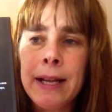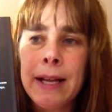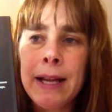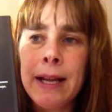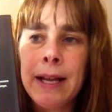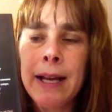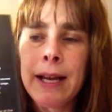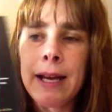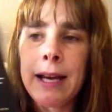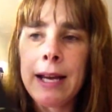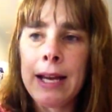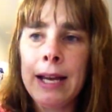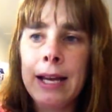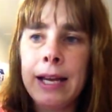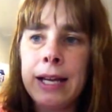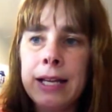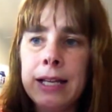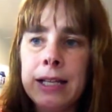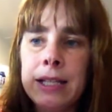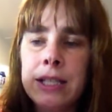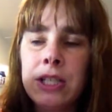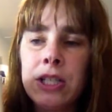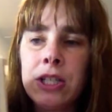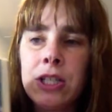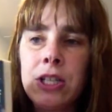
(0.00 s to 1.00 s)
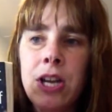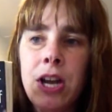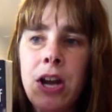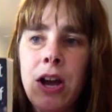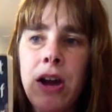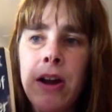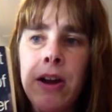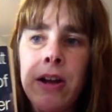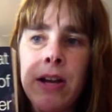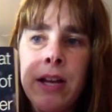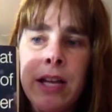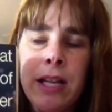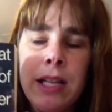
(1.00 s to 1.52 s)
And
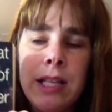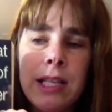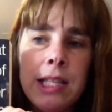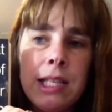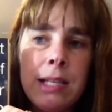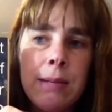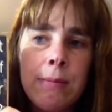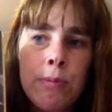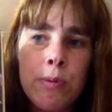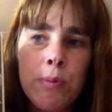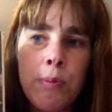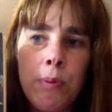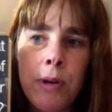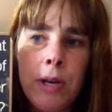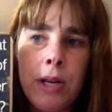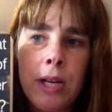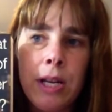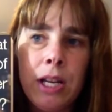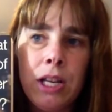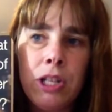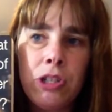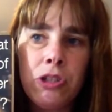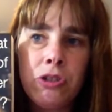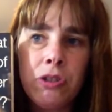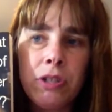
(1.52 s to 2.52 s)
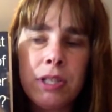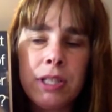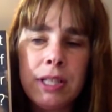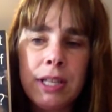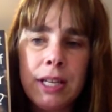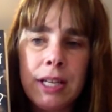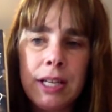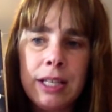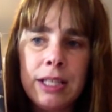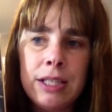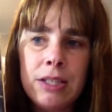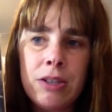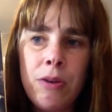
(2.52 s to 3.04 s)
yeah, it seems pretty
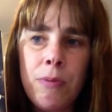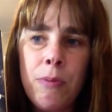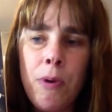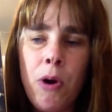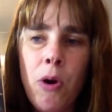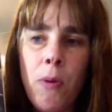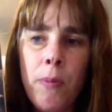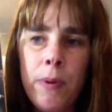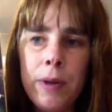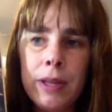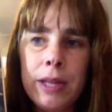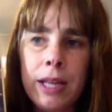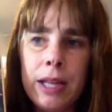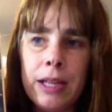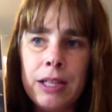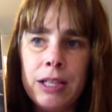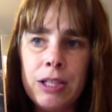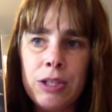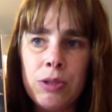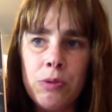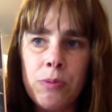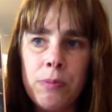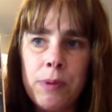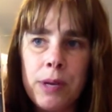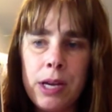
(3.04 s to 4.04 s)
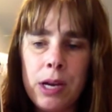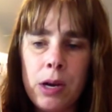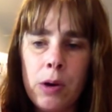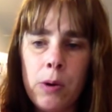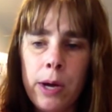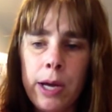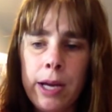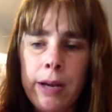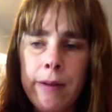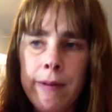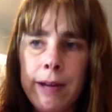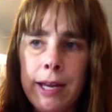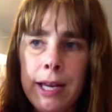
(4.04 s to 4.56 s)
interesting, so I'm hoping that this will be a
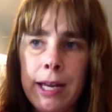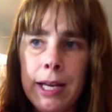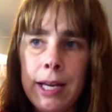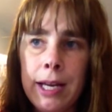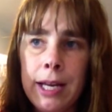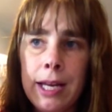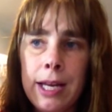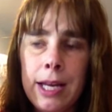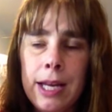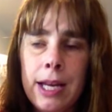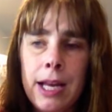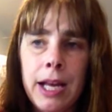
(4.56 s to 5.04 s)
quick read,